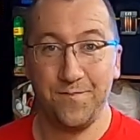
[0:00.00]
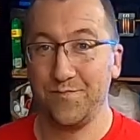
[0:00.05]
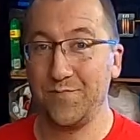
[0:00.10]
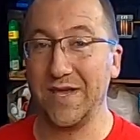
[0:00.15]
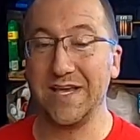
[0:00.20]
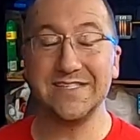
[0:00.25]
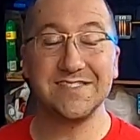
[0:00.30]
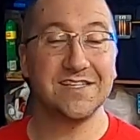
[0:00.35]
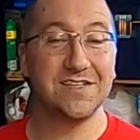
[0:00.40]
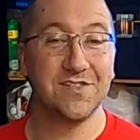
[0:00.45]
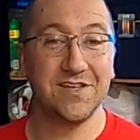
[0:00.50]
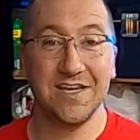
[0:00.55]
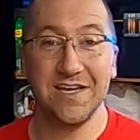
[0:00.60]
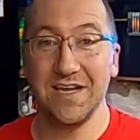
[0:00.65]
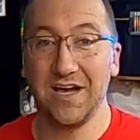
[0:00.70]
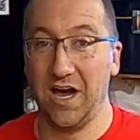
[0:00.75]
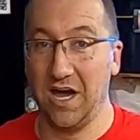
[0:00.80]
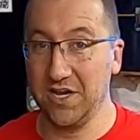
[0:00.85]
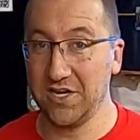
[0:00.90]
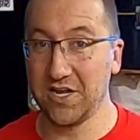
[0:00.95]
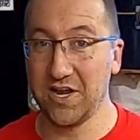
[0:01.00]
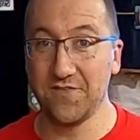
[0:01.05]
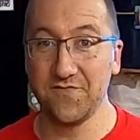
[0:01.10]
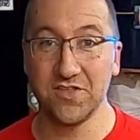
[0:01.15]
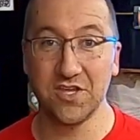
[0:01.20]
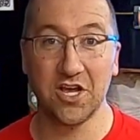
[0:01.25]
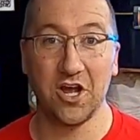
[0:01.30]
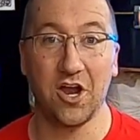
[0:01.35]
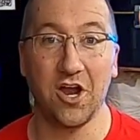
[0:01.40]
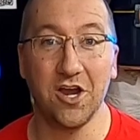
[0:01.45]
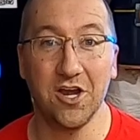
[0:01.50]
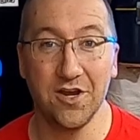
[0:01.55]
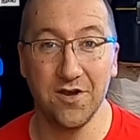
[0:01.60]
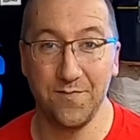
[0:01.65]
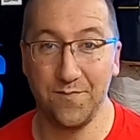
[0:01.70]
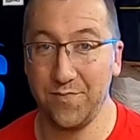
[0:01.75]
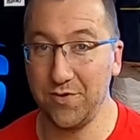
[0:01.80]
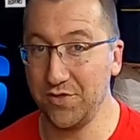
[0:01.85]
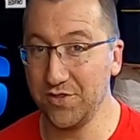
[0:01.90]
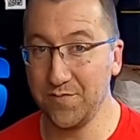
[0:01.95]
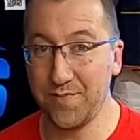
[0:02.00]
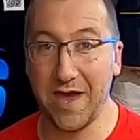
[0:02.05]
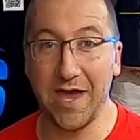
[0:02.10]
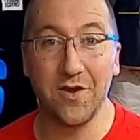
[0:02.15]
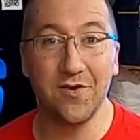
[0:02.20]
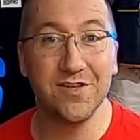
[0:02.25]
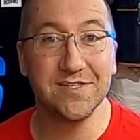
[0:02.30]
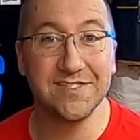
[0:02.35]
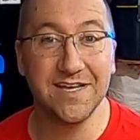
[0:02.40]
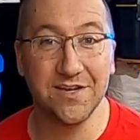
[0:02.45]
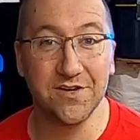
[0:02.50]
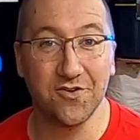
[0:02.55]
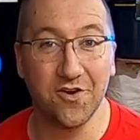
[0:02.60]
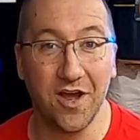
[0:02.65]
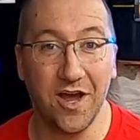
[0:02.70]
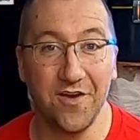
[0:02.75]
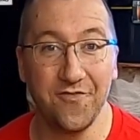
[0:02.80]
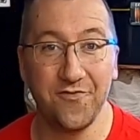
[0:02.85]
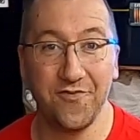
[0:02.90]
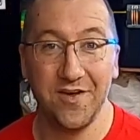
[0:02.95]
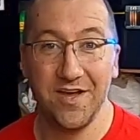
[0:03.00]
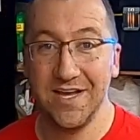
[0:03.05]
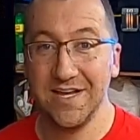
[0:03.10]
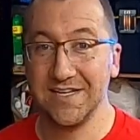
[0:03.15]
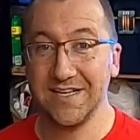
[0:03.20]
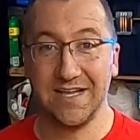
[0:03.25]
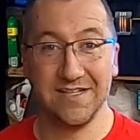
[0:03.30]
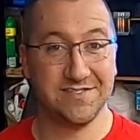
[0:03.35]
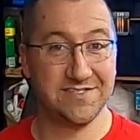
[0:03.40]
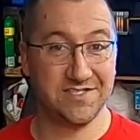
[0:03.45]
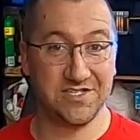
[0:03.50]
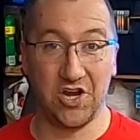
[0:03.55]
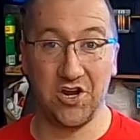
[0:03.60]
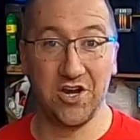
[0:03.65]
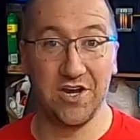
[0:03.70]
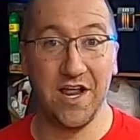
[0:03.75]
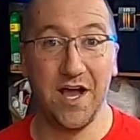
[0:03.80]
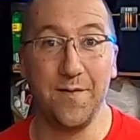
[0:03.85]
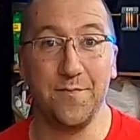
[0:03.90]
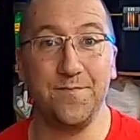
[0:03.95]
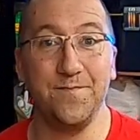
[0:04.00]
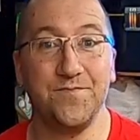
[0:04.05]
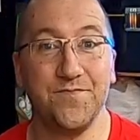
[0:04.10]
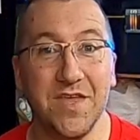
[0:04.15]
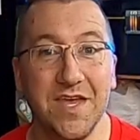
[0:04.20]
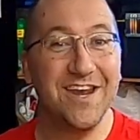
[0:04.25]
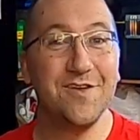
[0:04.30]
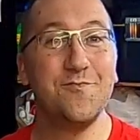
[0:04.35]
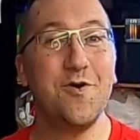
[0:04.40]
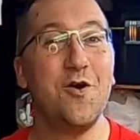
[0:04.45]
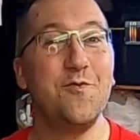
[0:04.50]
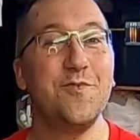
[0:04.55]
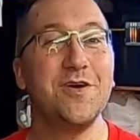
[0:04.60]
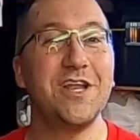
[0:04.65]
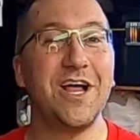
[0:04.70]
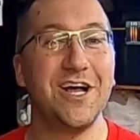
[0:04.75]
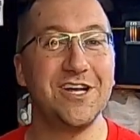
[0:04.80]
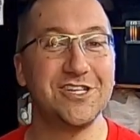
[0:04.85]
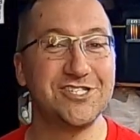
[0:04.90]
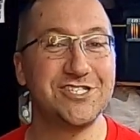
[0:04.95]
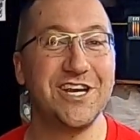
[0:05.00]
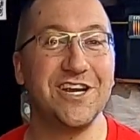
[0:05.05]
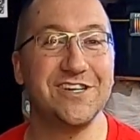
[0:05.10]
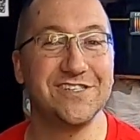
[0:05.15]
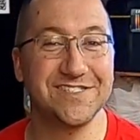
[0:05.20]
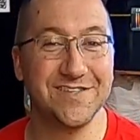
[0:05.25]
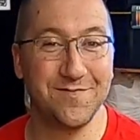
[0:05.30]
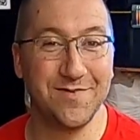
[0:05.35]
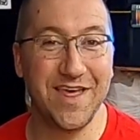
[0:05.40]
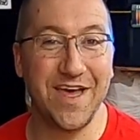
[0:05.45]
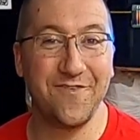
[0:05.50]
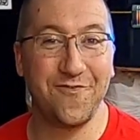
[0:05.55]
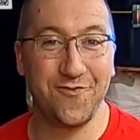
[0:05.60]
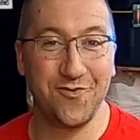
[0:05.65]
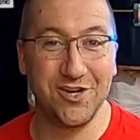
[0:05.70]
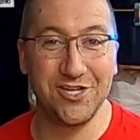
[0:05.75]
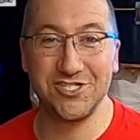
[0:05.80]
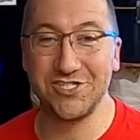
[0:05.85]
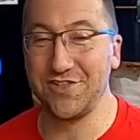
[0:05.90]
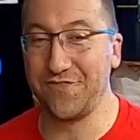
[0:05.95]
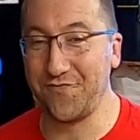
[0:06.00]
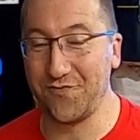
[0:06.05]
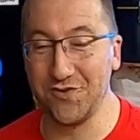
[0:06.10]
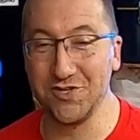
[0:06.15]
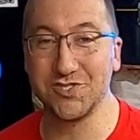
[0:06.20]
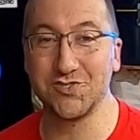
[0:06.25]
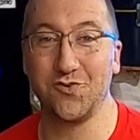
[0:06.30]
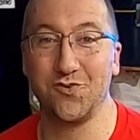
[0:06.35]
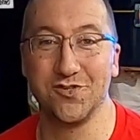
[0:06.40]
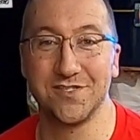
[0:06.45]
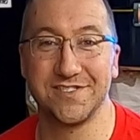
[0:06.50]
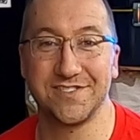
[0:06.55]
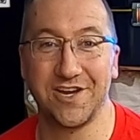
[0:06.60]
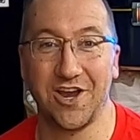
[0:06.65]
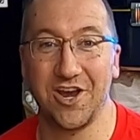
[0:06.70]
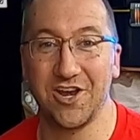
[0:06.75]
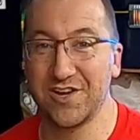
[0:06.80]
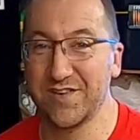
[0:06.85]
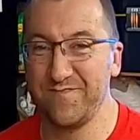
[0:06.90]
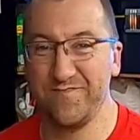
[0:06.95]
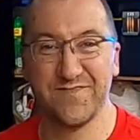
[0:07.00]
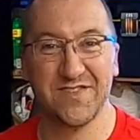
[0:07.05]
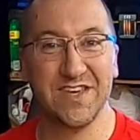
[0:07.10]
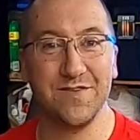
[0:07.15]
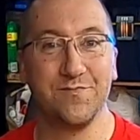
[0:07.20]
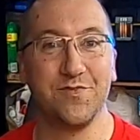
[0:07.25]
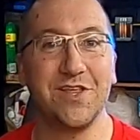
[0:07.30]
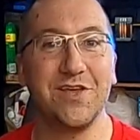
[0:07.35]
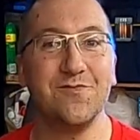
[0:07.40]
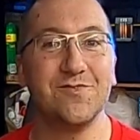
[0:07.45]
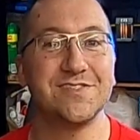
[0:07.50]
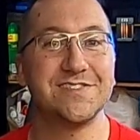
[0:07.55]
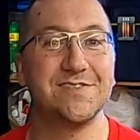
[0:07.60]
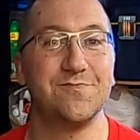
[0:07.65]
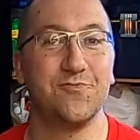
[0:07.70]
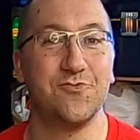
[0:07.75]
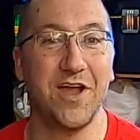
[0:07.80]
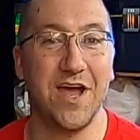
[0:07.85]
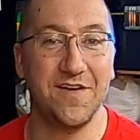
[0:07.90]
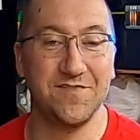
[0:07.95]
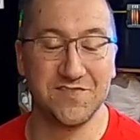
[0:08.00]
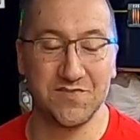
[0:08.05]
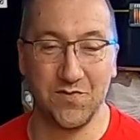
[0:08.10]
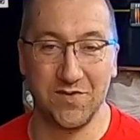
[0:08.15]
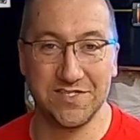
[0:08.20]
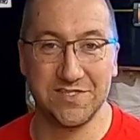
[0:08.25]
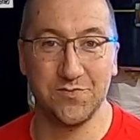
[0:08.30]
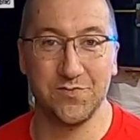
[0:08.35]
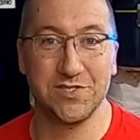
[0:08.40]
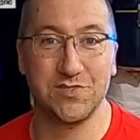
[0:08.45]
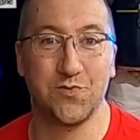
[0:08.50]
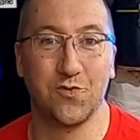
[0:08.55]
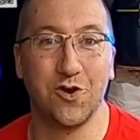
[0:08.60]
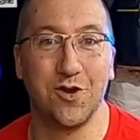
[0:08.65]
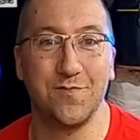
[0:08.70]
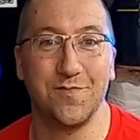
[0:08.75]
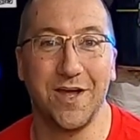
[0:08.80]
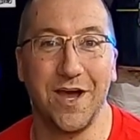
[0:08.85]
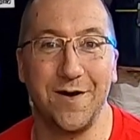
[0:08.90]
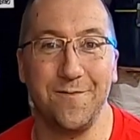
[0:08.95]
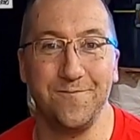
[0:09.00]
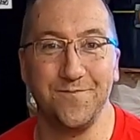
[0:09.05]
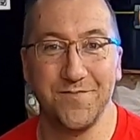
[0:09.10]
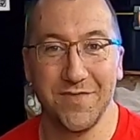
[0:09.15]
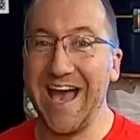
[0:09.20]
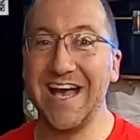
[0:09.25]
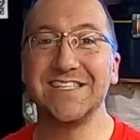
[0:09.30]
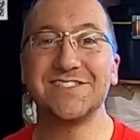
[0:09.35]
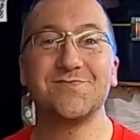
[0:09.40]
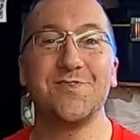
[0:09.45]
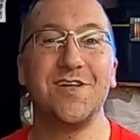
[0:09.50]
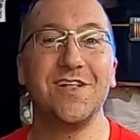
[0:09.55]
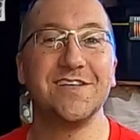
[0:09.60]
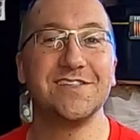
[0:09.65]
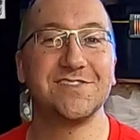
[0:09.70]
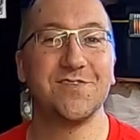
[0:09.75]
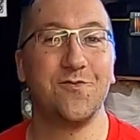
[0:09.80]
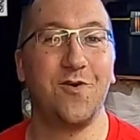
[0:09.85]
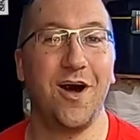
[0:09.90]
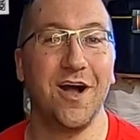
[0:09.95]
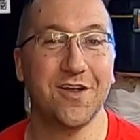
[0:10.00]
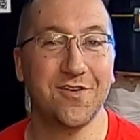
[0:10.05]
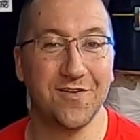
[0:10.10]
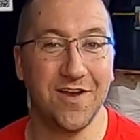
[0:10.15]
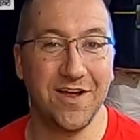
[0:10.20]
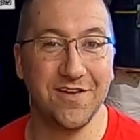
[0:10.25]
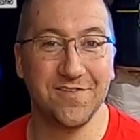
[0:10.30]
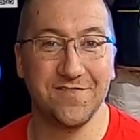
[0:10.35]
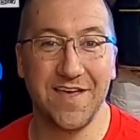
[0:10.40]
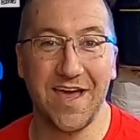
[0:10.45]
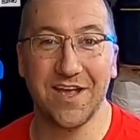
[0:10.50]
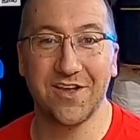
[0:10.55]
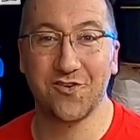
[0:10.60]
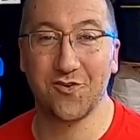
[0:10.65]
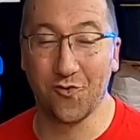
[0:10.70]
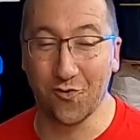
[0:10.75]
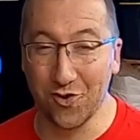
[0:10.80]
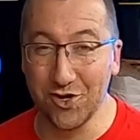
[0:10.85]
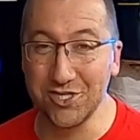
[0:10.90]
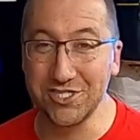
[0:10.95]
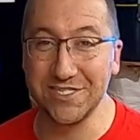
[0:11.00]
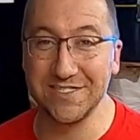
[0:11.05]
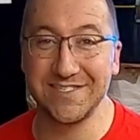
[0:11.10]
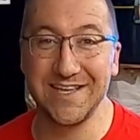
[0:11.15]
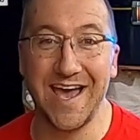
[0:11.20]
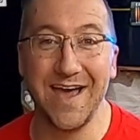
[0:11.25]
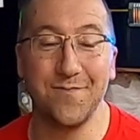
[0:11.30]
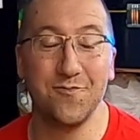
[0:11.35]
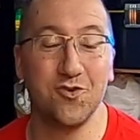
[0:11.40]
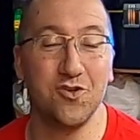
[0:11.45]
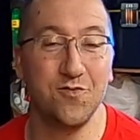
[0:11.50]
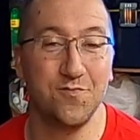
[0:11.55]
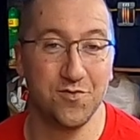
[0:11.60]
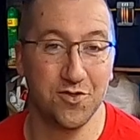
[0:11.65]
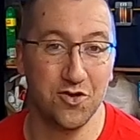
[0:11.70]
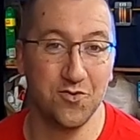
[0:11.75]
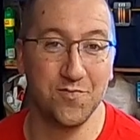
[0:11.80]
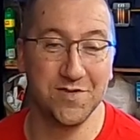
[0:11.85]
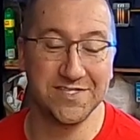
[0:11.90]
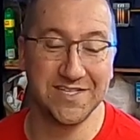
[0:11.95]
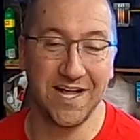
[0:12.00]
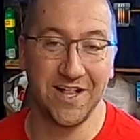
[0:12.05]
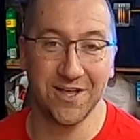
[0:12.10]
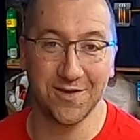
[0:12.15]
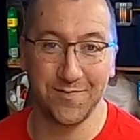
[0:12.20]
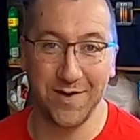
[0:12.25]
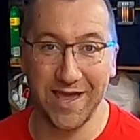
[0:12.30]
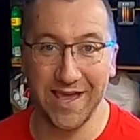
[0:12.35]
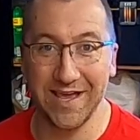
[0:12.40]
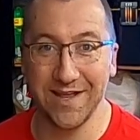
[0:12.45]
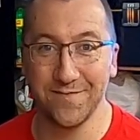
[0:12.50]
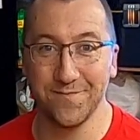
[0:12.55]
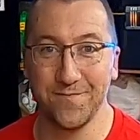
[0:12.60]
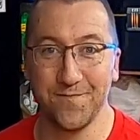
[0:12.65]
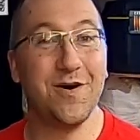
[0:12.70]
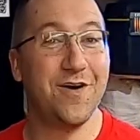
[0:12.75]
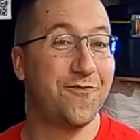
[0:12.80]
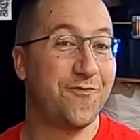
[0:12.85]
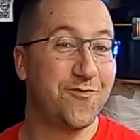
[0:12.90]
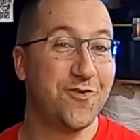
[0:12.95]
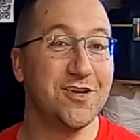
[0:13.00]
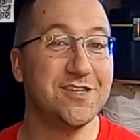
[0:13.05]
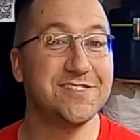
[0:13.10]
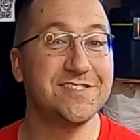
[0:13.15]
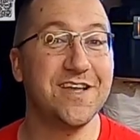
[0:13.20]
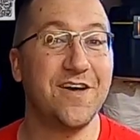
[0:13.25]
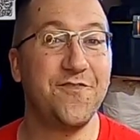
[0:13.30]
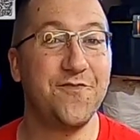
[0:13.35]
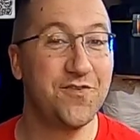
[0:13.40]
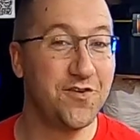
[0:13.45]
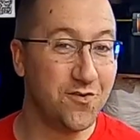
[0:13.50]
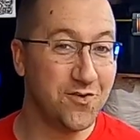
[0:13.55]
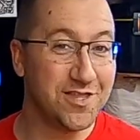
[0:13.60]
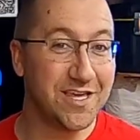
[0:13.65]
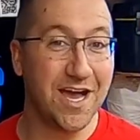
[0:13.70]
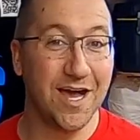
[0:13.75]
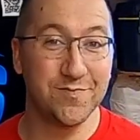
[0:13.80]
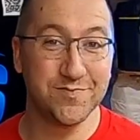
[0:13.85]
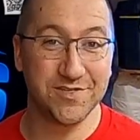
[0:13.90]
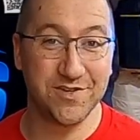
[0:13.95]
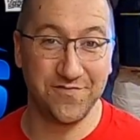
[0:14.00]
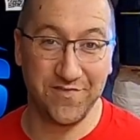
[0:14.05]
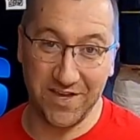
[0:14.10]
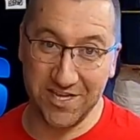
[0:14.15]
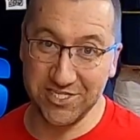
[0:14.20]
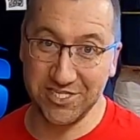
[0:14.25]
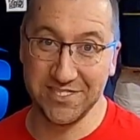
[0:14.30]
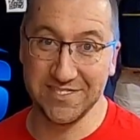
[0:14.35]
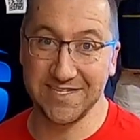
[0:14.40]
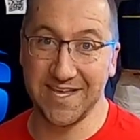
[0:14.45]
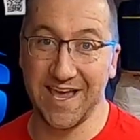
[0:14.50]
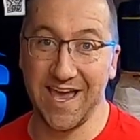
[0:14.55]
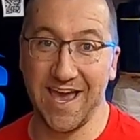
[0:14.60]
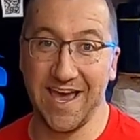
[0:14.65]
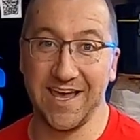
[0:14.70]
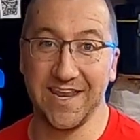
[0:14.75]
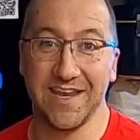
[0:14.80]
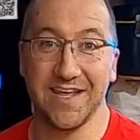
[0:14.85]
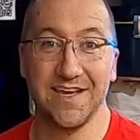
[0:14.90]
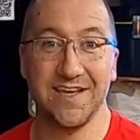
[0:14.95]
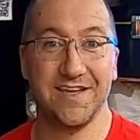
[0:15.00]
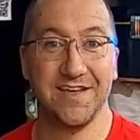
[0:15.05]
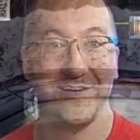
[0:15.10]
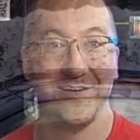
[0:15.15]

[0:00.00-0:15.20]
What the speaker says: Basically, uncover the car, pull the battery tender off, and start it up. In a moment, I'll share some of that footage of the first cold start, complete with some revs once it was warmed up, as well as a walk around of that gorgeous Emerald Blue metallic paint. But first, a few of the observations I had.